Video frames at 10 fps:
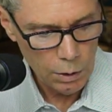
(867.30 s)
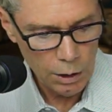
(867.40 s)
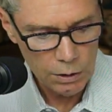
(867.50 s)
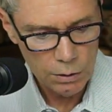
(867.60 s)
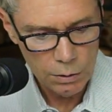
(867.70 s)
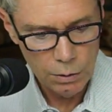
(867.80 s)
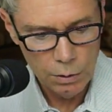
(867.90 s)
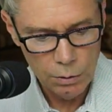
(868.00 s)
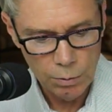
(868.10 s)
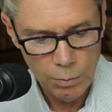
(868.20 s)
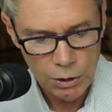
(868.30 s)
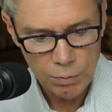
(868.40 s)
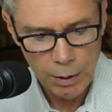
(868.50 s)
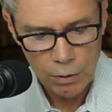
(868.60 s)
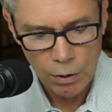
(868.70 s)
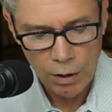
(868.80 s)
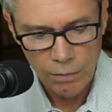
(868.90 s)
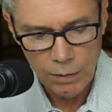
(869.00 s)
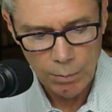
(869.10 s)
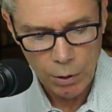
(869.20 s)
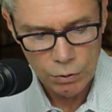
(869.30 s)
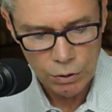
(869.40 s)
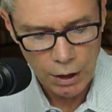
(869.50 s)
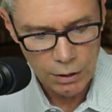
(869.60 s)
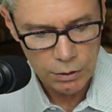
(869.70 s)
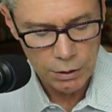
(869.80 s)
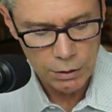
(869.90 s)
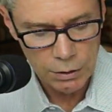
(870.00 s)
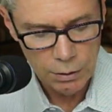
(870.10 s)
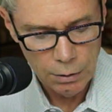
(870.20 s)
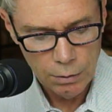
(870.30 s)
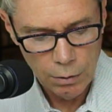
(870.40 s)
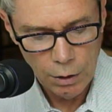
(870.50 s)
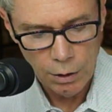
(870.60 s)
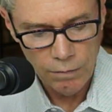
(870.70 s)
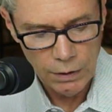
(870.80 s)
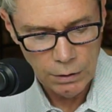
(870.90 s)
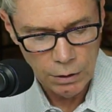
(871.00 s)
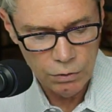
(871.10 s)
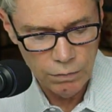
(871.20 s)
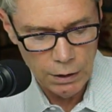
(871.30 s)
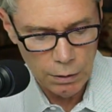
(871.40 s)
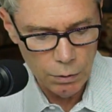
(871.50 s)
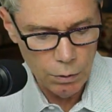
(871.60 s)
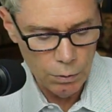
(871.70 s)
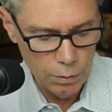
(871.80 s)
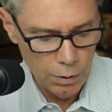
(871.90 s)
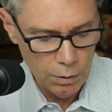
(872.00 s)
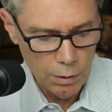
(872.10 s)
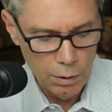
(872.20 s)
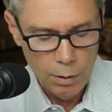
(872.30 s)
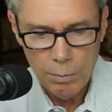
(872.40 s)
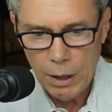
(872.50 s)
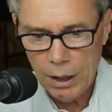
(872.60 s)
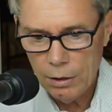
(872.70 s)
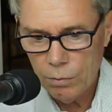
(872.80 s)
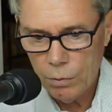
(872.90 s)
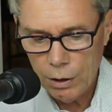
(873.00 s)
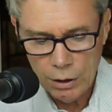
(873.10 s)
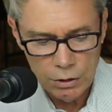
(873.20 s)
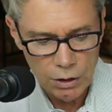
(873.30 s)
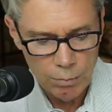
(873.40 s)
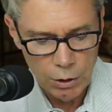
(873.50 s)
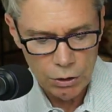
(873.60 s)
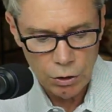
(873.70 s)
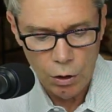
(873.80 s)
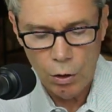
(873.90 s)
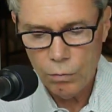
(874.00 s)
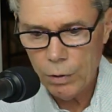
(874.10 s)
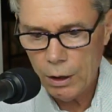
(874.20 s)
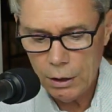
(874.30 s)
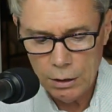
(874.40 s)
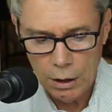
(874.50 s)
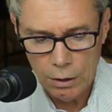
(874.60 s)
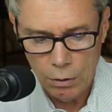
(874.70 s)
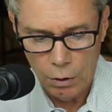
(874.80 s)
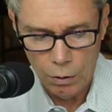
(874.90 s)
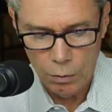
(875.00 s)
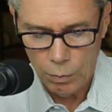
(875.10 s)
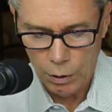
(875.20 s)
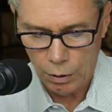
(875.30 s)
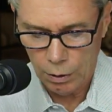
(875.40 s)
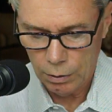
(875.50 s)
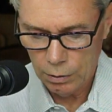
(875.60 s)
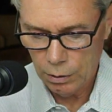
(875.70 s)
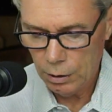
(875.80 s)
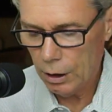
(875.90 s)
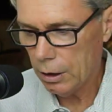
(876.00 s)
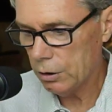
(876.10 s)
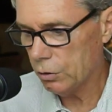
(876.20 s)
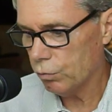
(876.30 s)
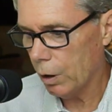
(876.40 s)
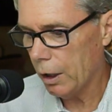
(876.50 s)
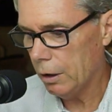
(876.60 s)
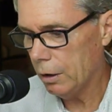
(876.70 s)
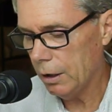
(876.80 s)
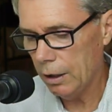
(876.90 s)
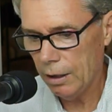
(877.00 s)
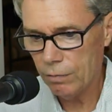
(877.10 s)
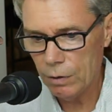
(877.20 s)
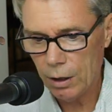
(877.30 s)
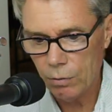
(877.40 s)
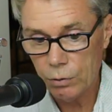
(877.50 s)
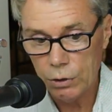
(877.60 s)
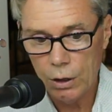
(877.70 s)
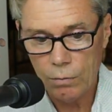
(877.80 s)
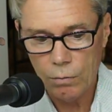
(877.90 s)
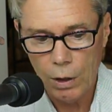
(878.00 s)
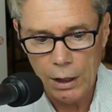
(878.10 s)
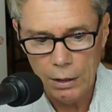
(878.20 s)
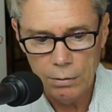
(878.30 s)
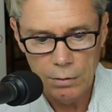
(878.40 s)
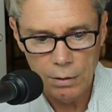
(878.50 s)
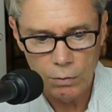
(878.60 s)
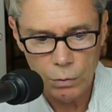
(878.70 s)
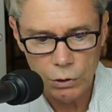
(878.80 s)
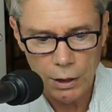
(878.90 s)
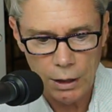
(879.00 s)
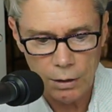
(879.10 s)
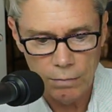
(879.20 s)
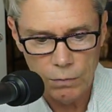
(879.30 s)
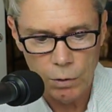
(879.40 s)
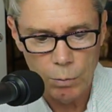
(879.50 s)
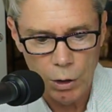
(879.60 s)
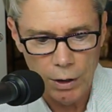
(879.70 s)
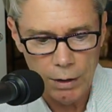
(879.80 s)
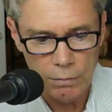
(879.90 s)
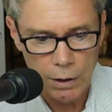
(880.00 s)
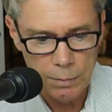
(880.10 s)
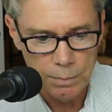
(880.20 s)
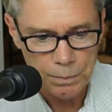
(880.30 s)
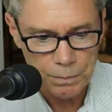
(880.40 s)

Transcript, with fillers: it's you're much better off in most cases on a vintage vehicle buying the one that somebody's already done all the work and it's right and everything was done right. And of course you got to confirm all that, right?